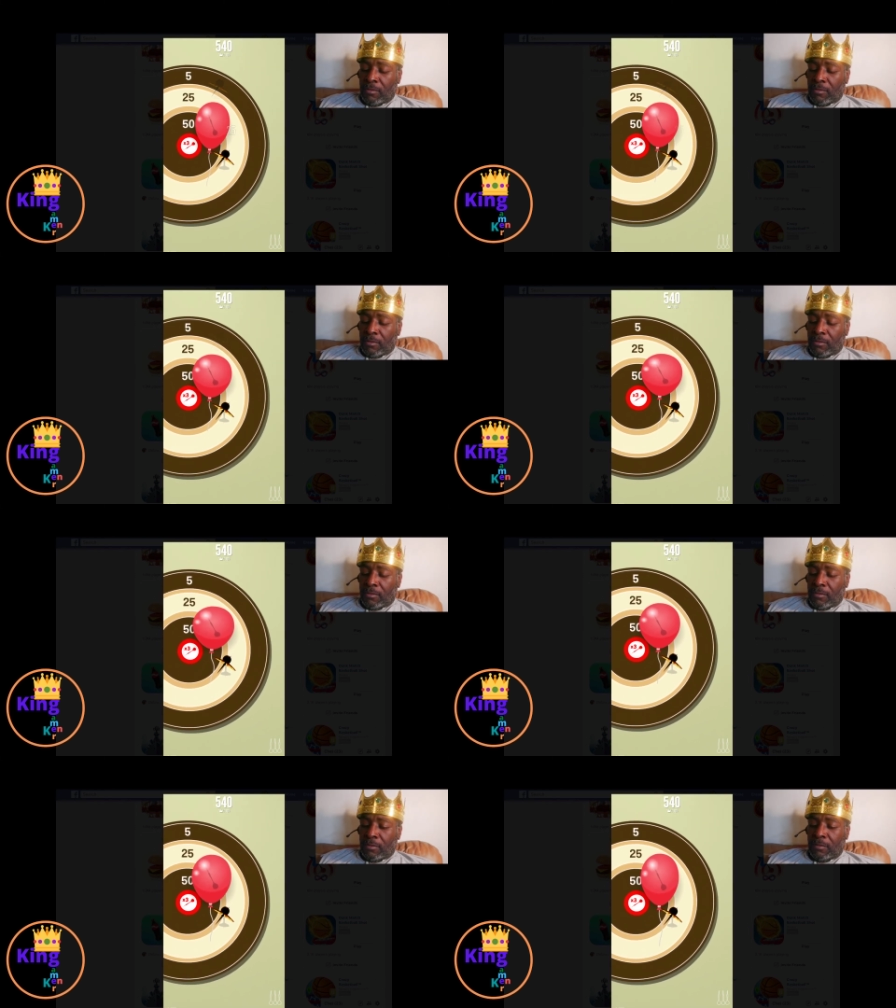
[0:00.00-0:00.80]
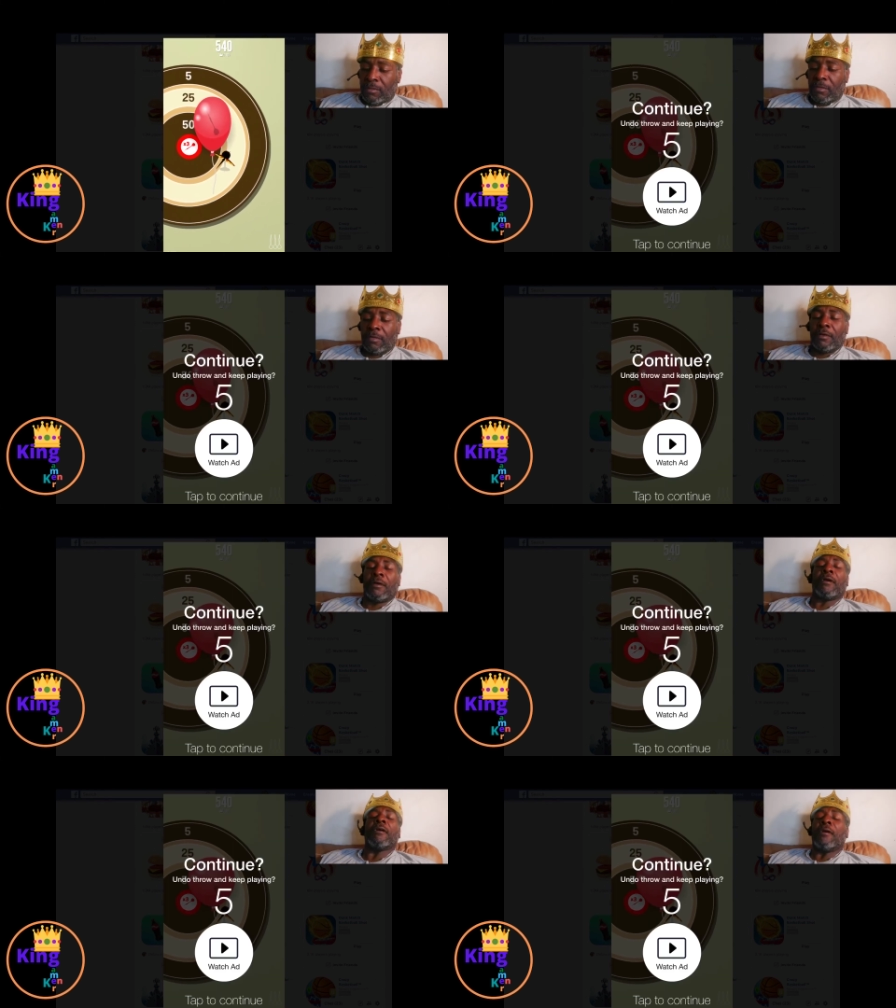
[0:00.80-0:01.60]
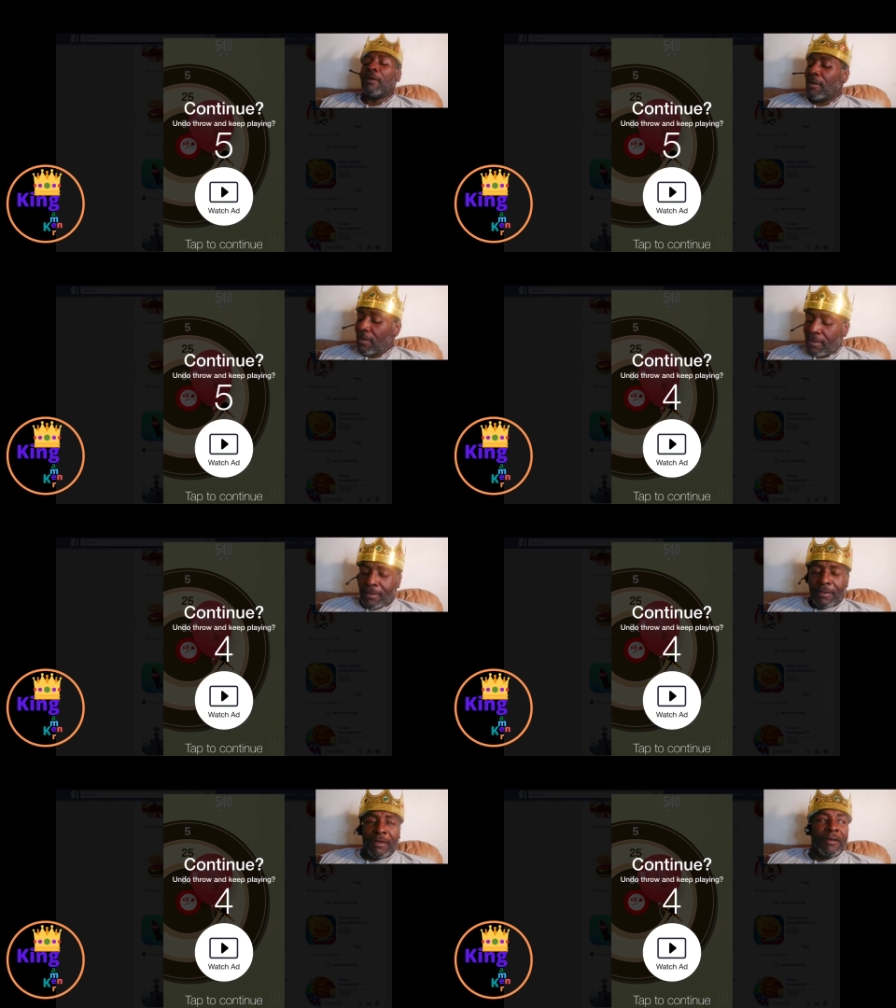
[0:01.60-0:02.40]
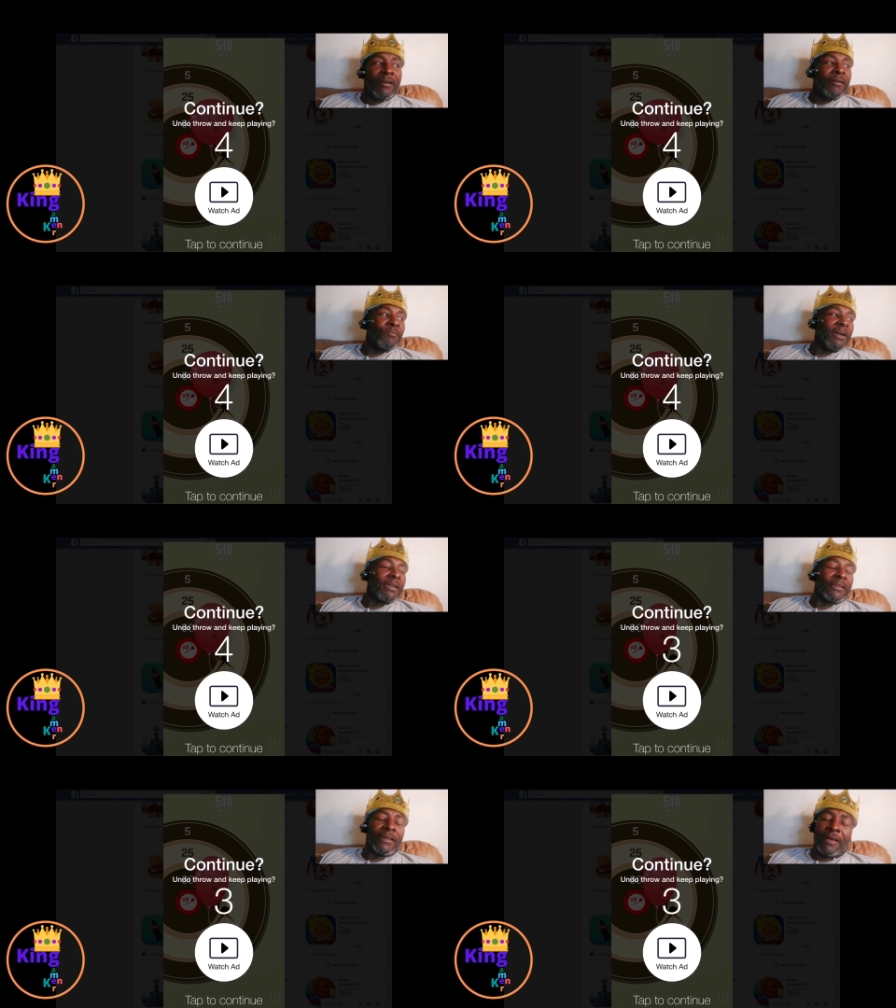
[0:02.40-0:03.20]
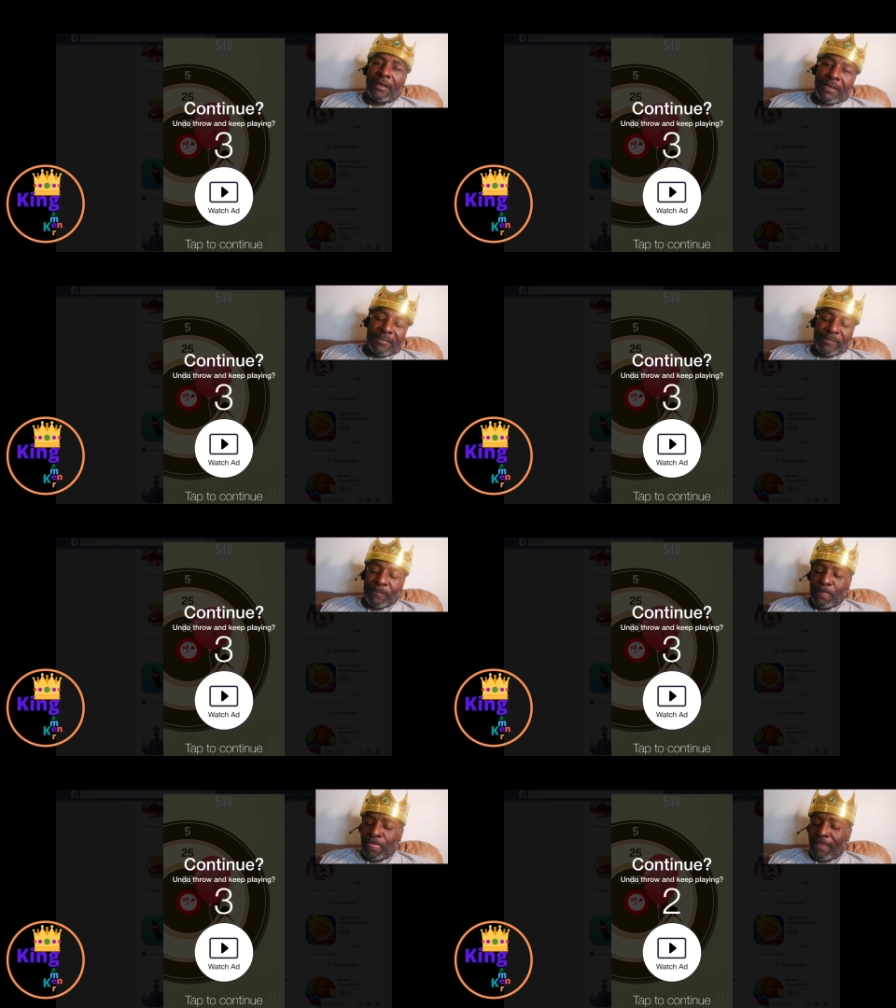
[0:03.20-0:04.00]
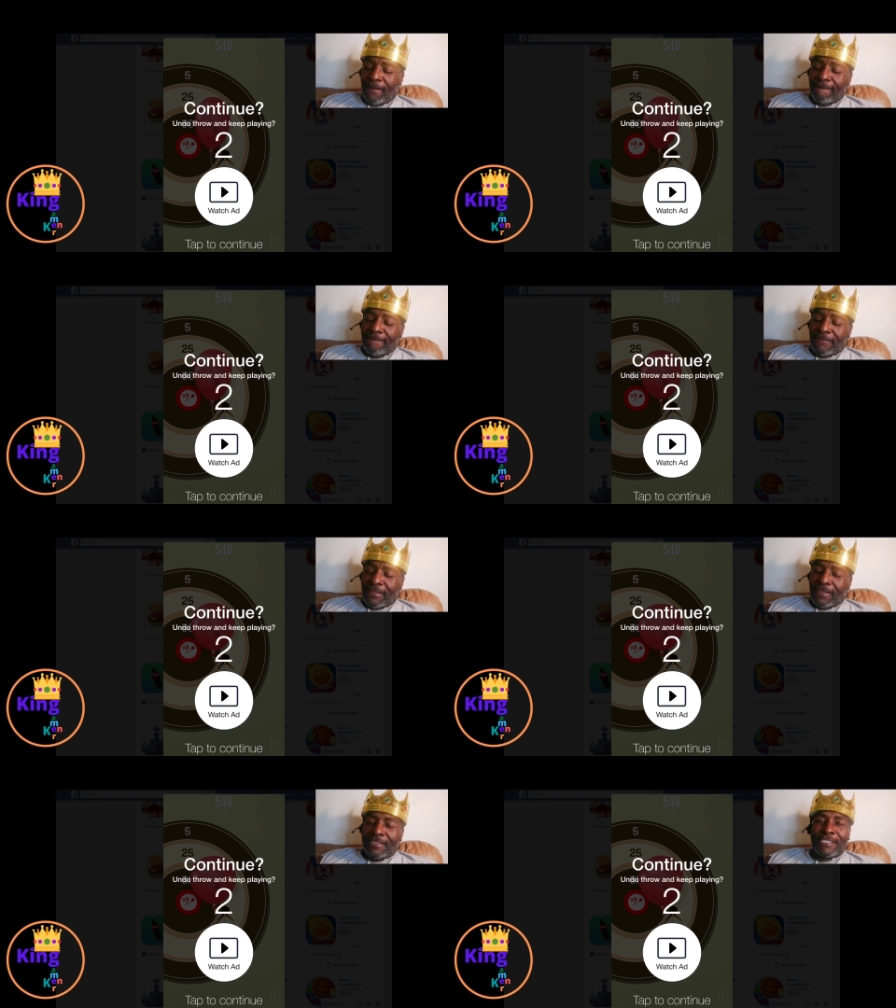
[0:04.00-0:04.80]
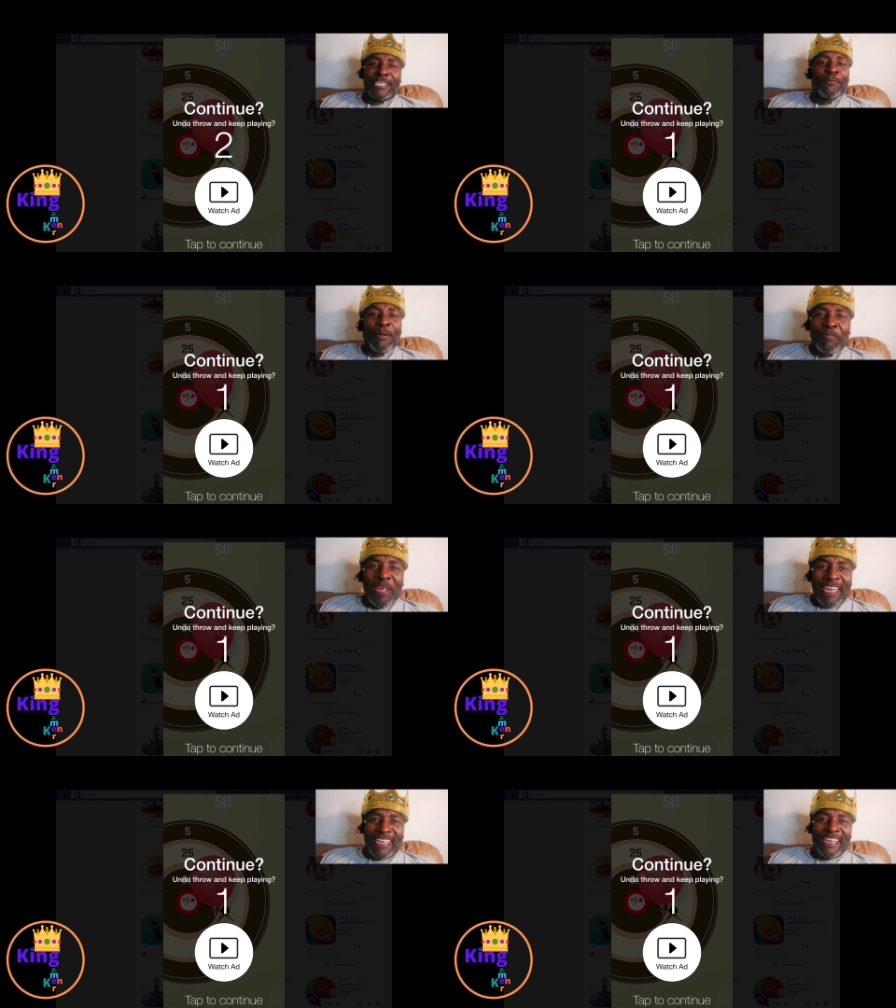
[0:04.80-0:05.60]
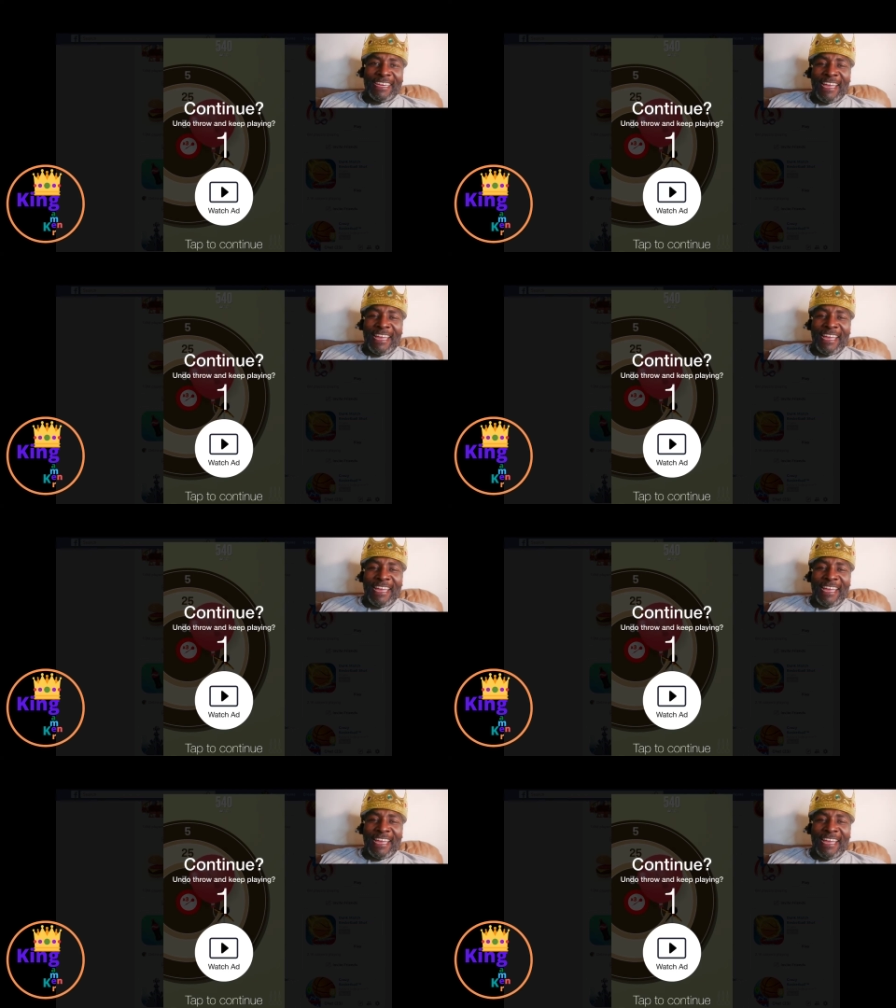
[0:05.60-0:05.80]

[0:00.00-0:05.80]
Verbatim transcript: Oh my god. Should we play again,